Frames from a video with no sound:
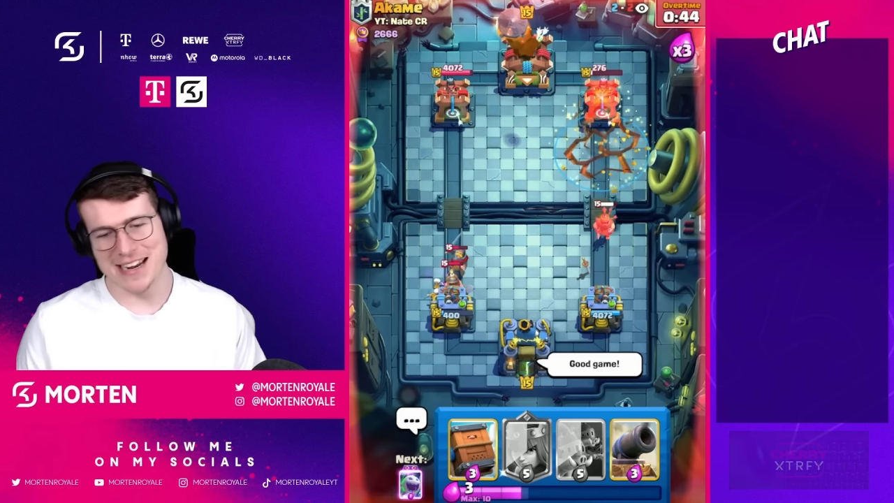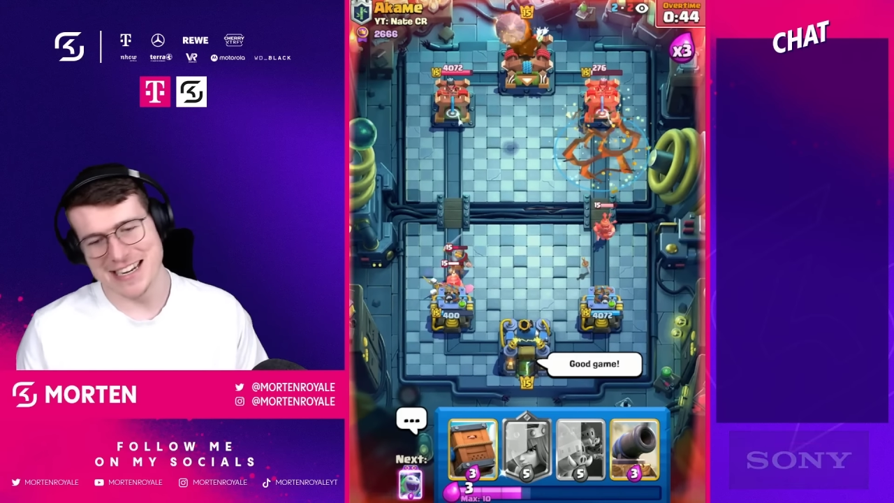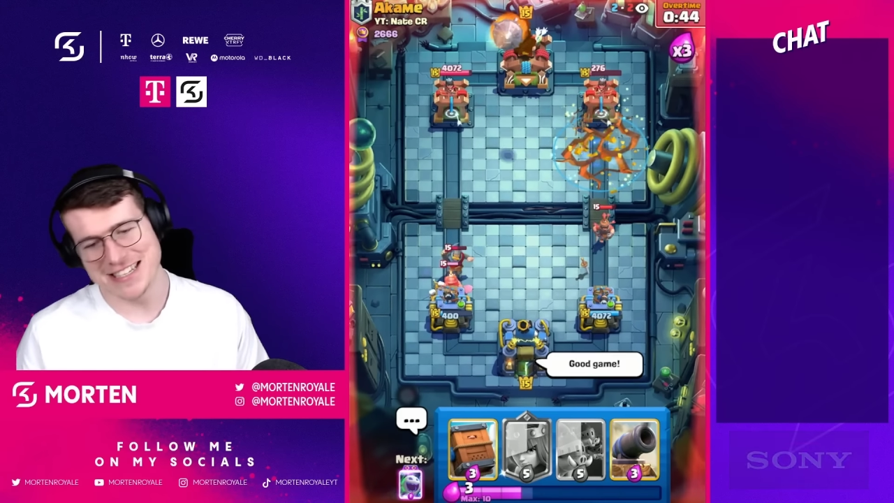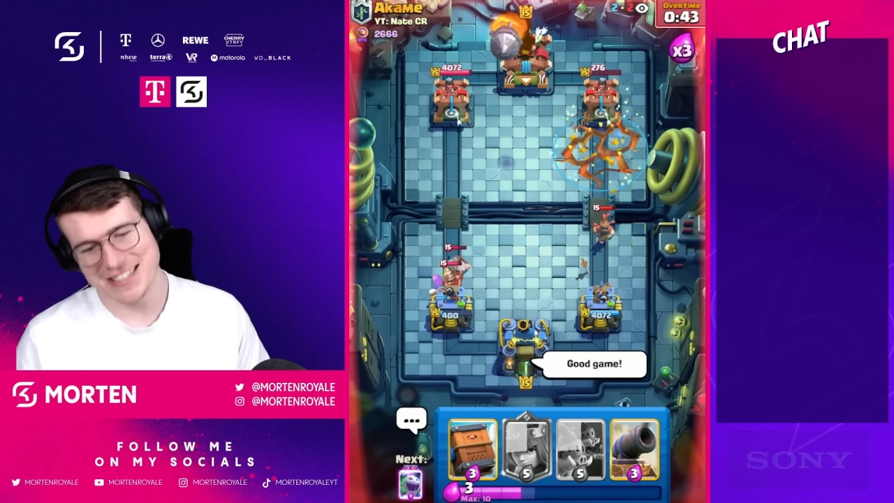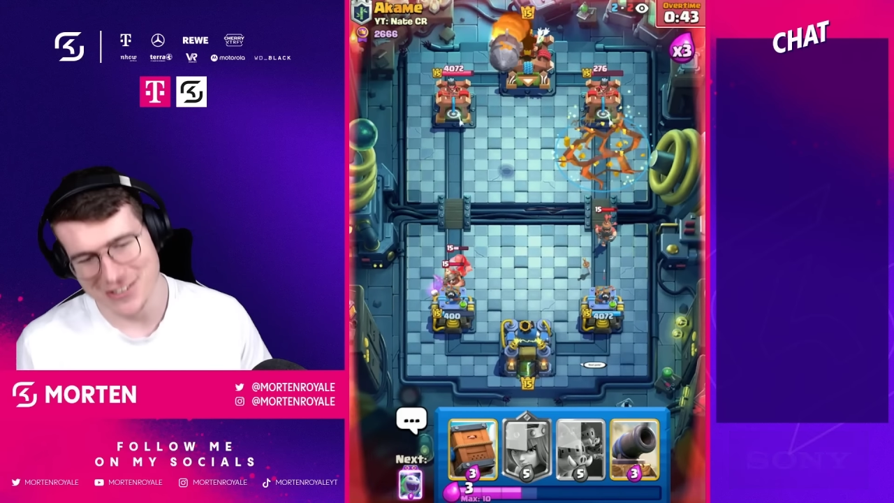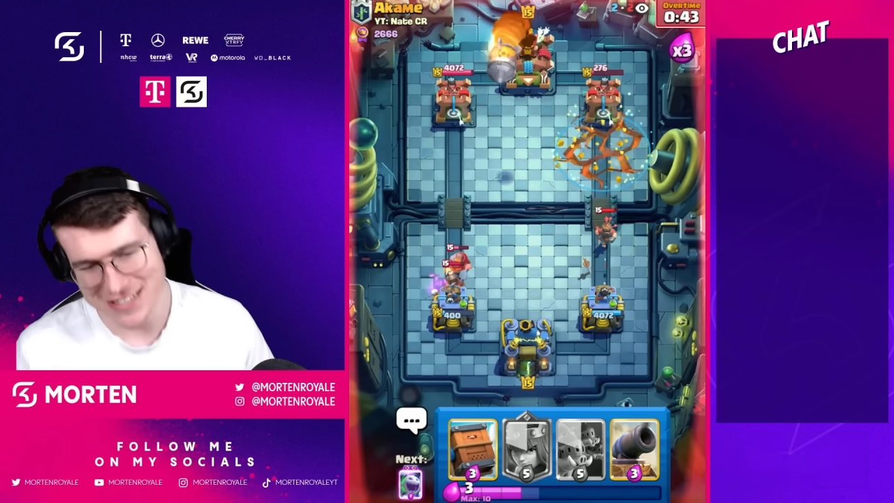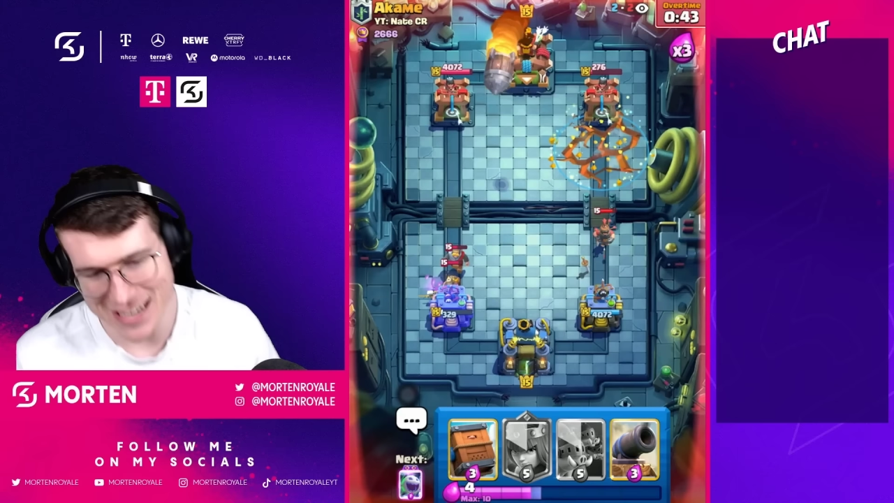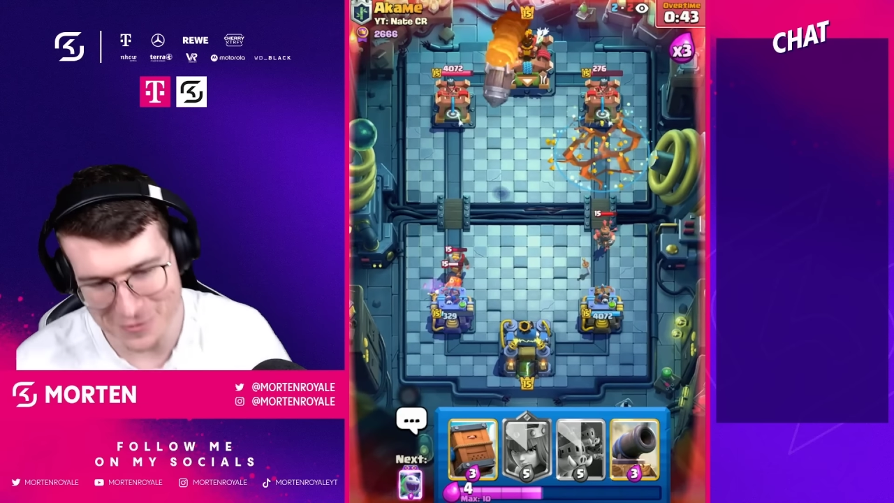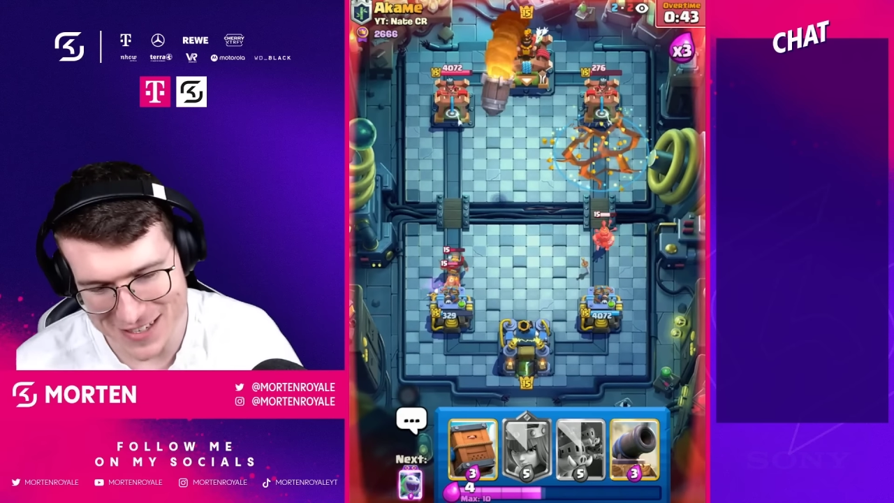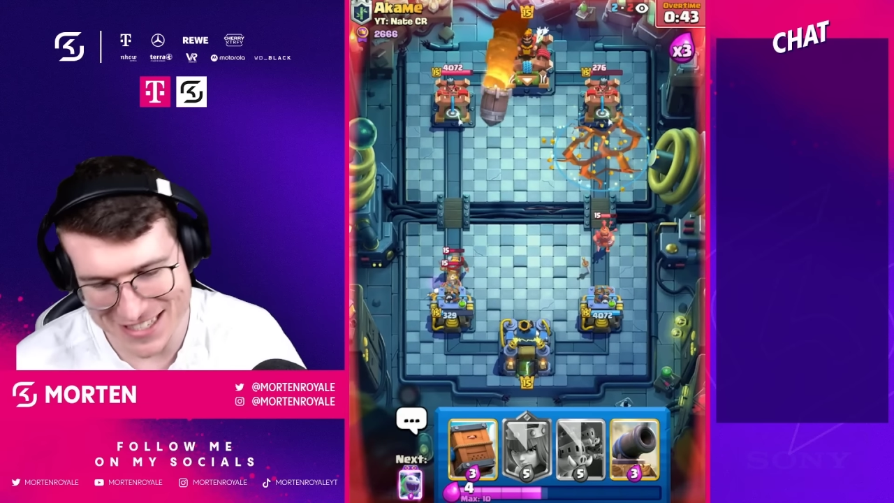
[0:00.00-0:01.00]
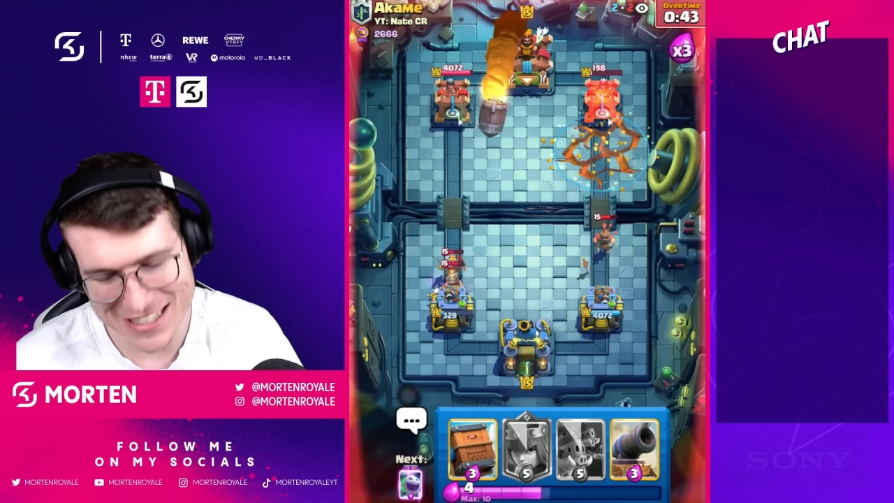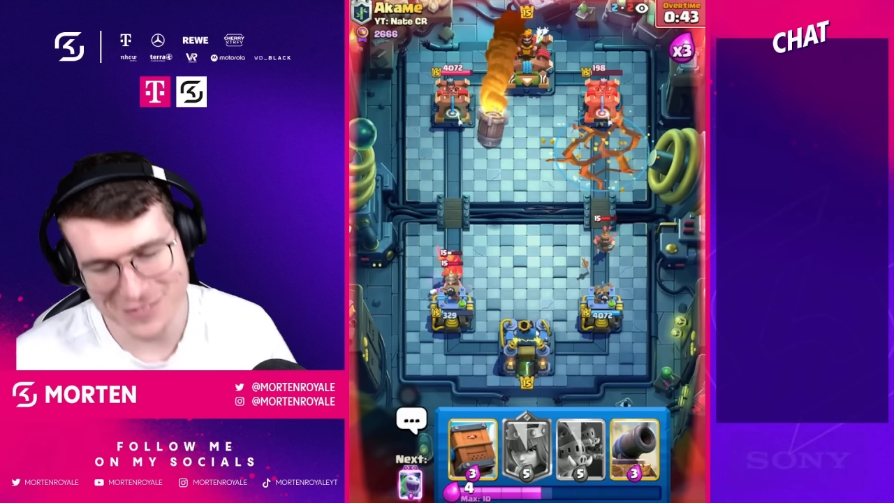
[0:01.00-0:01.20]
That's so tough. I still